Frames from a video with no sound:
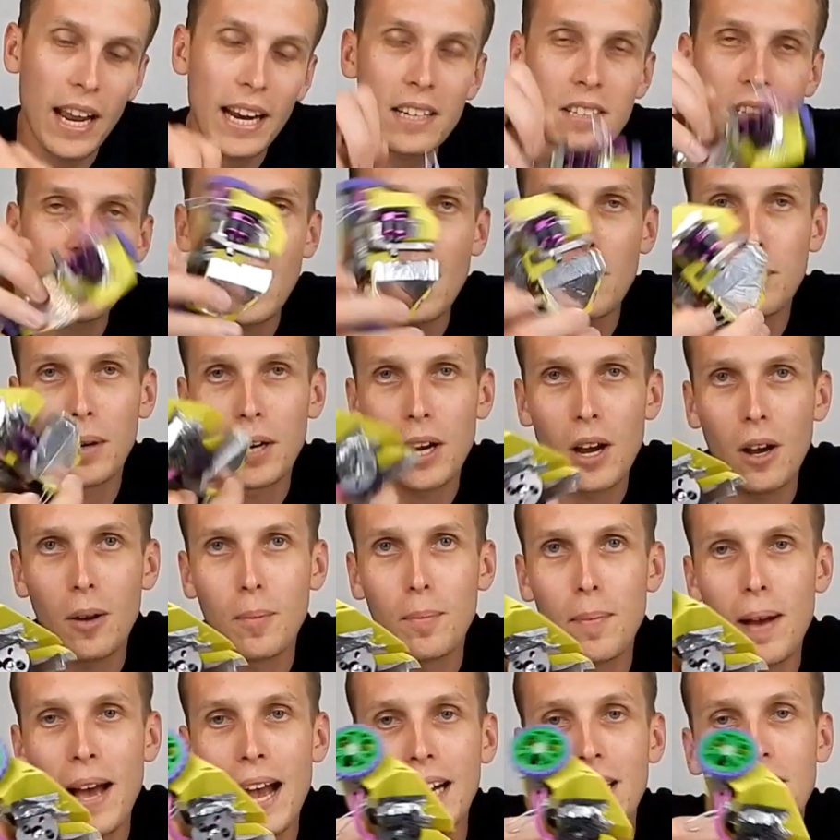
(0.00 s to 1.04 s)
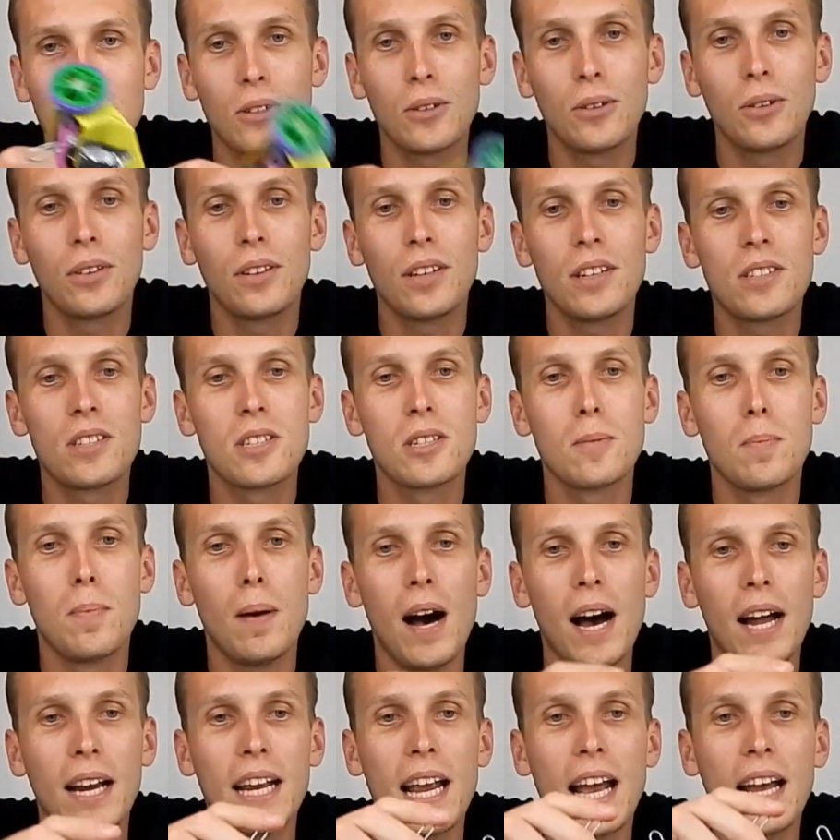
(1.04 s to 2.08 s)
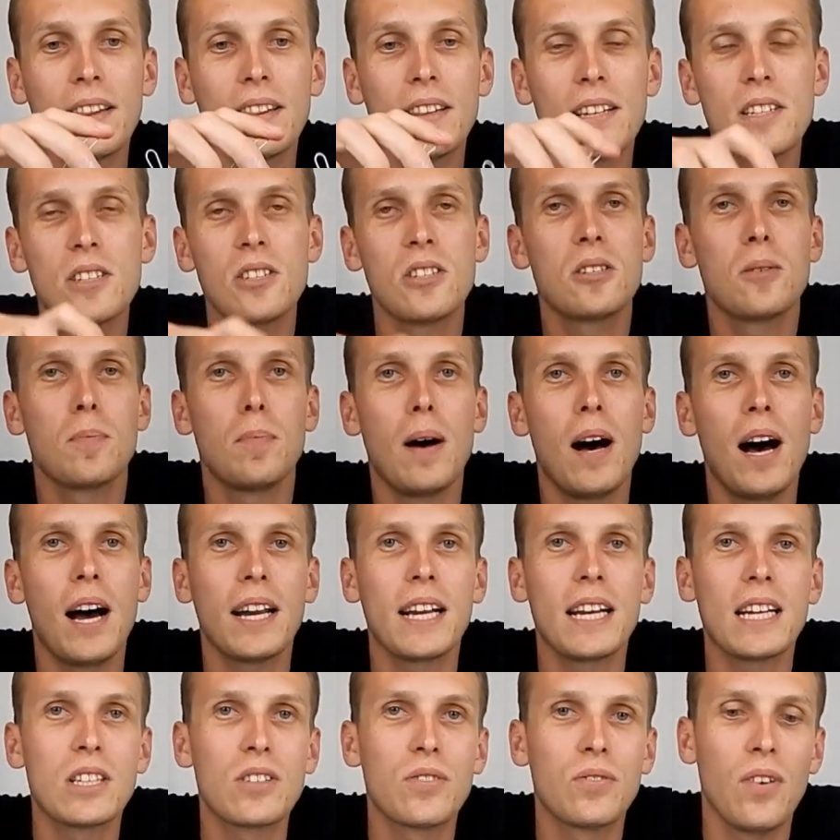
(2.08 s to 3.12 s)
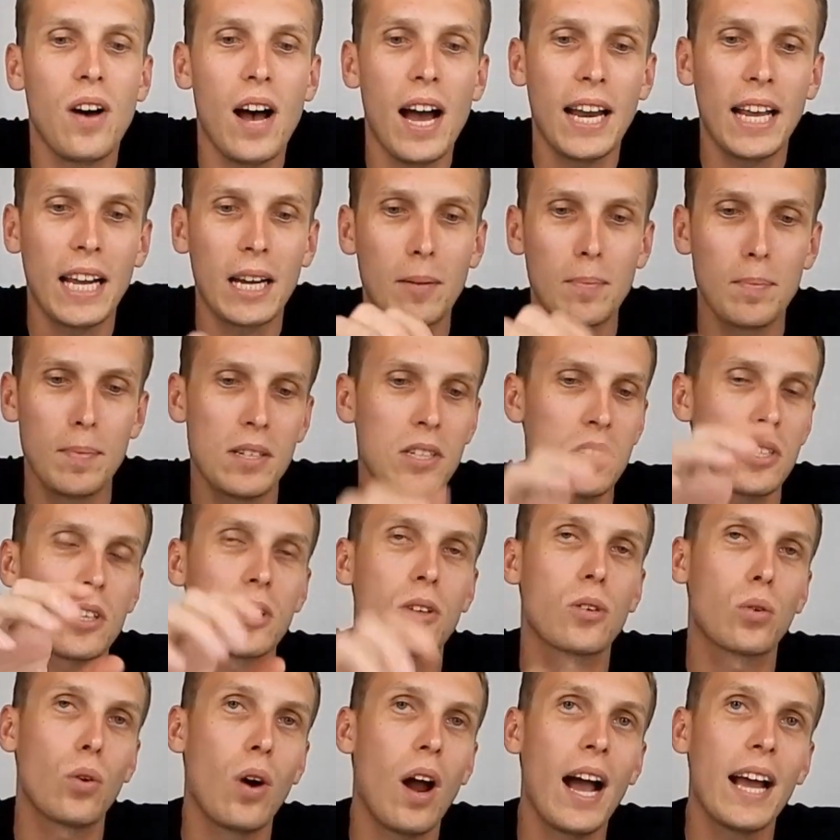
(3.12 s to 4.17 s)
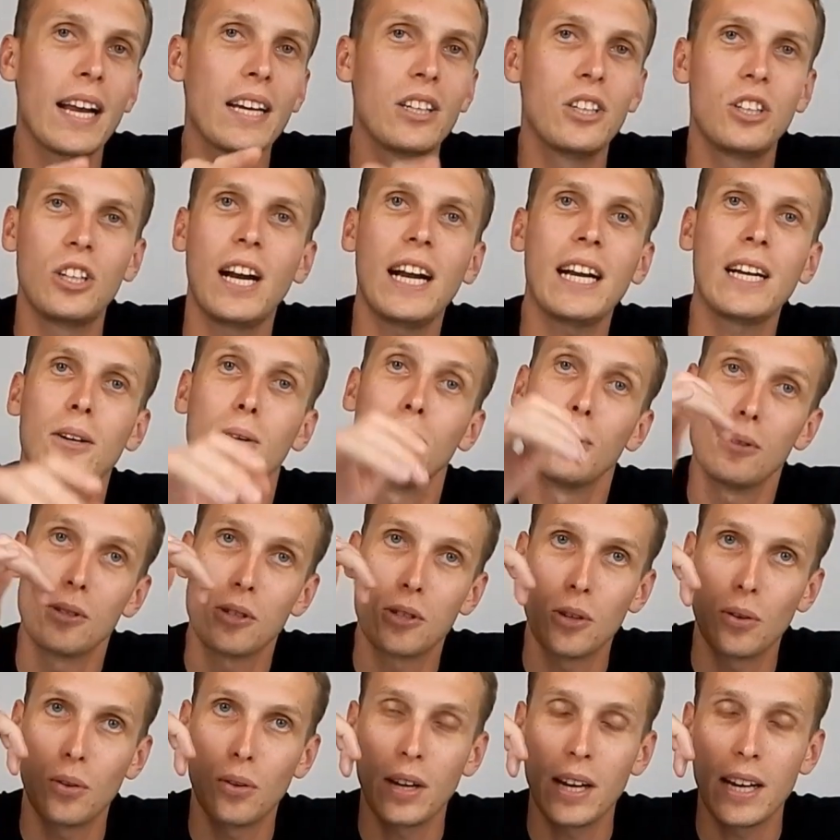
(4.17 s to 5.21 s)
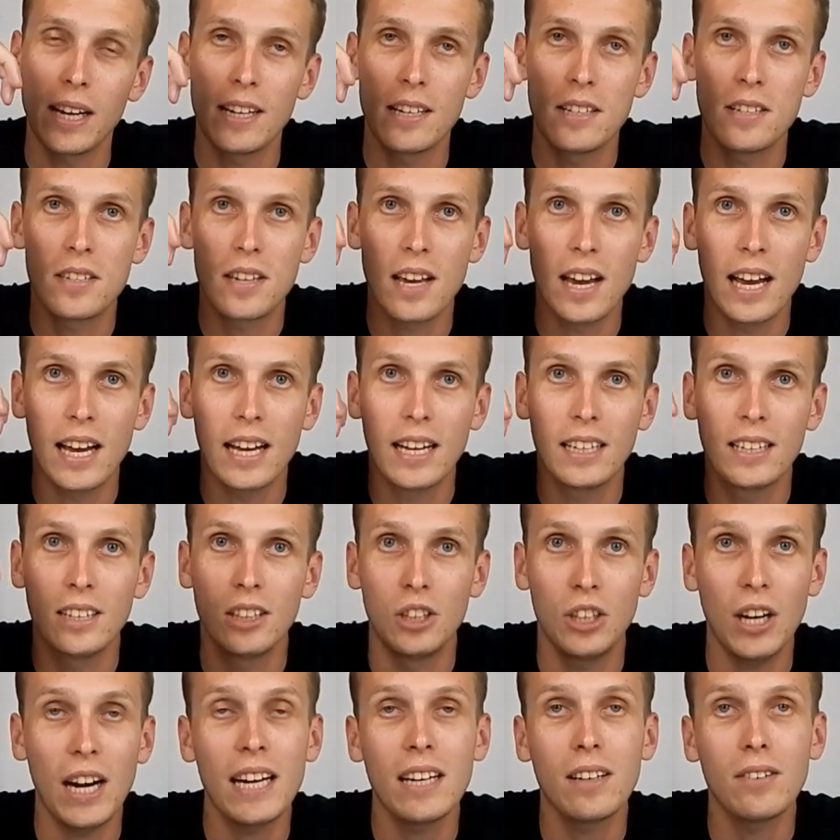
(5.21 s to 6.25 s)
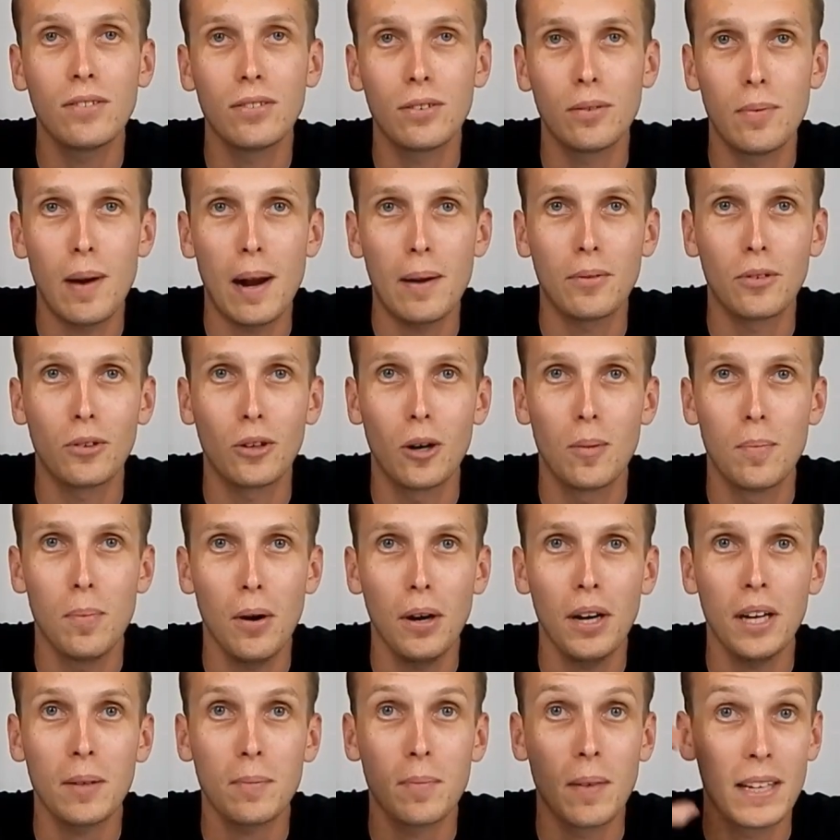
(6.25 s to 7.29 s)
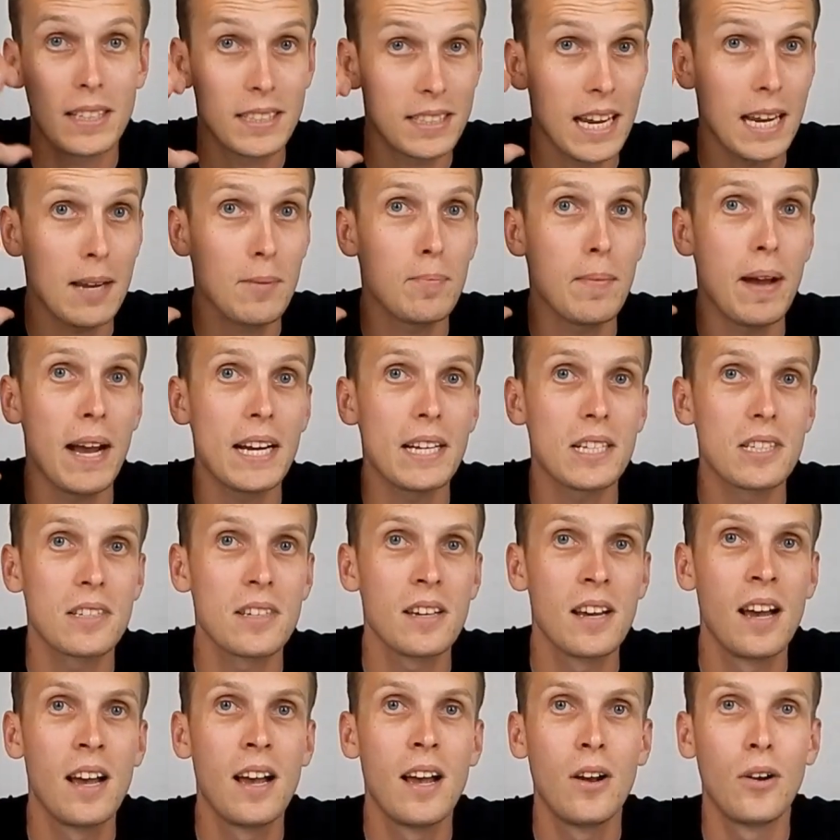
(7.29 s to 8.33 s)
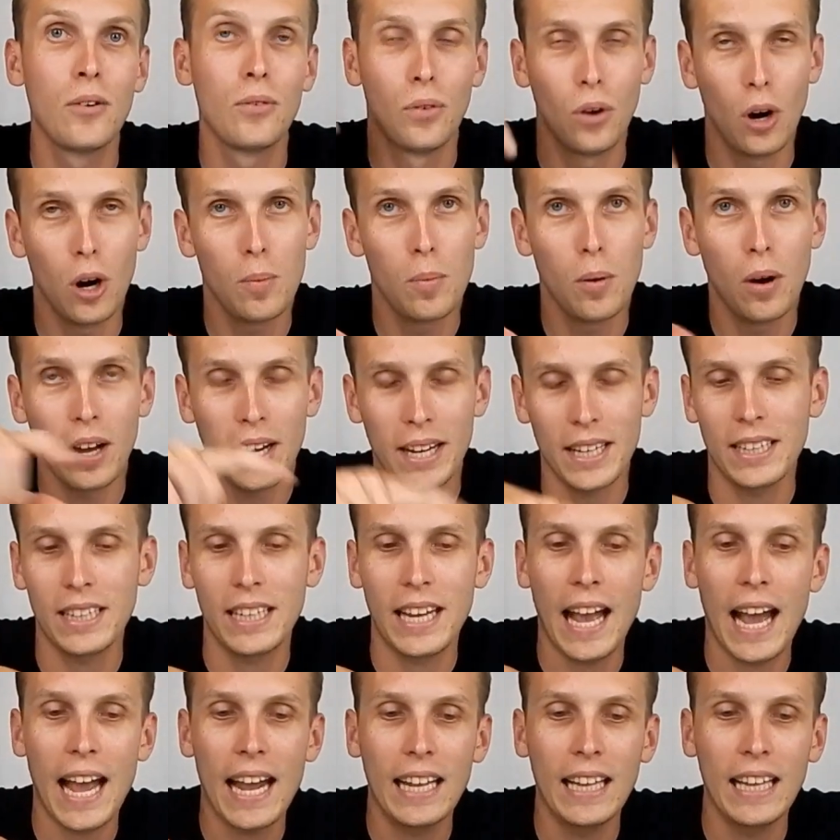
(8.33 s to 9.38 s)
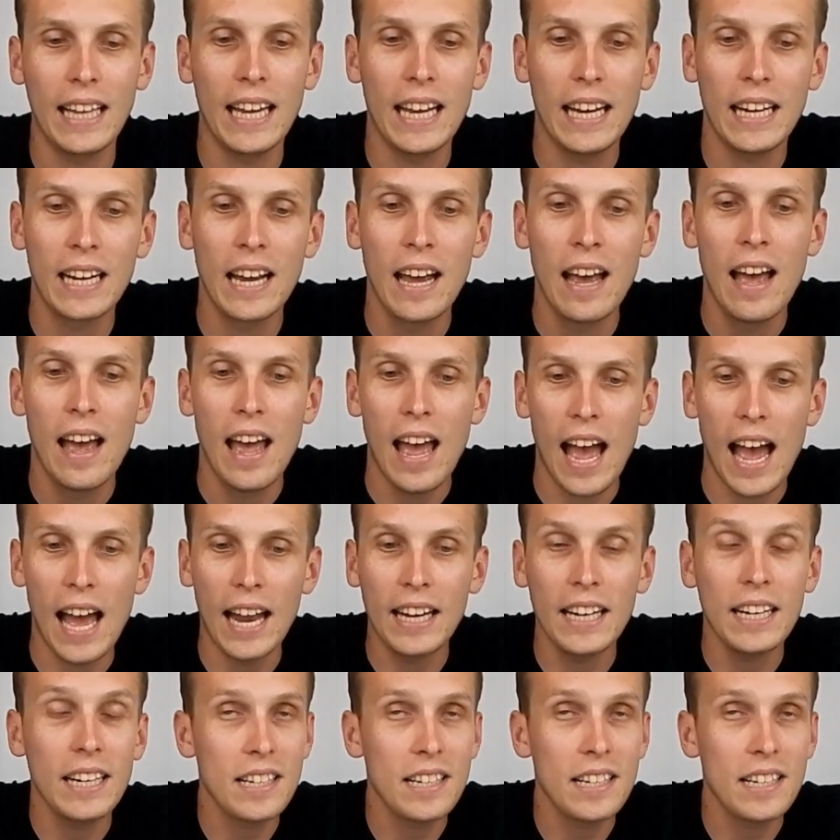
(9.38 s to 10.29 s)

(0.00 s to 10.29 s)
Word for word: So next up, we're going back to This Is A Party, and This Is A Party is fighting Mister Grindjangles, who is uh, Jaden from Raptor Robotics, my teammate's robot in the A League.